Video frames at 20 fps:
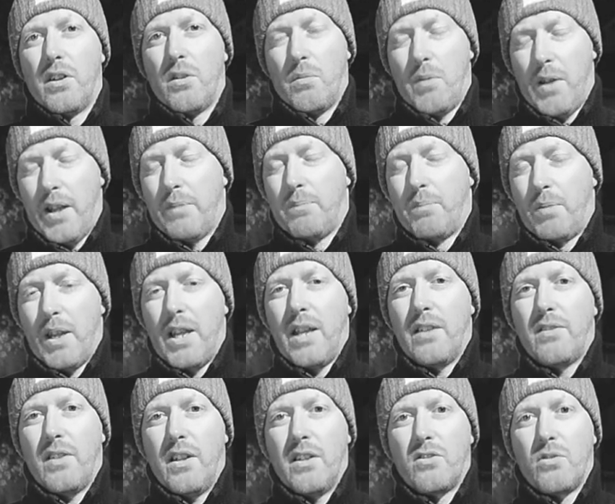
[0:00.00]
in the right
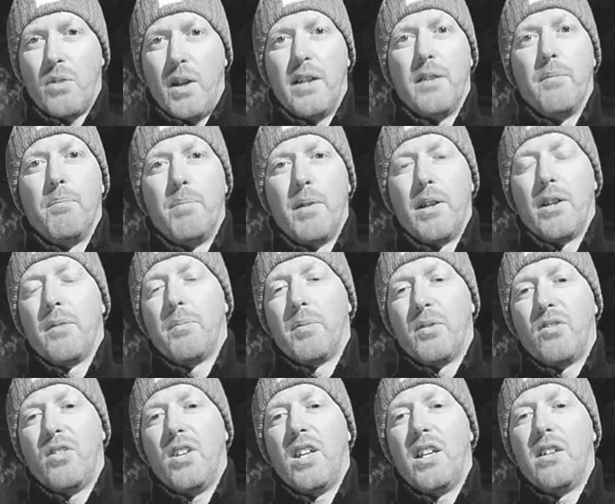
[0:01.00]
place and try to build up
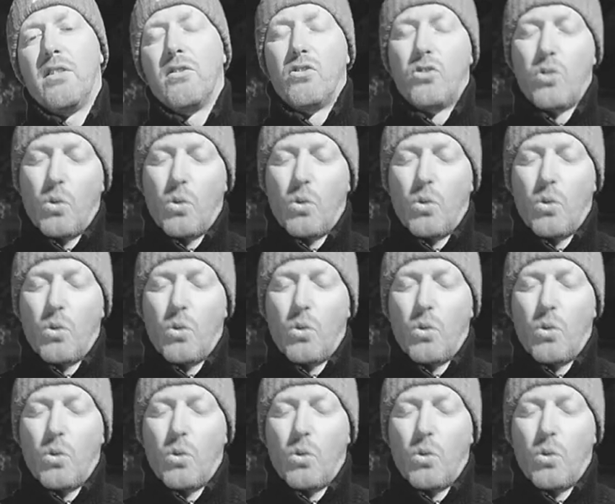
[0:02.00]
a scene,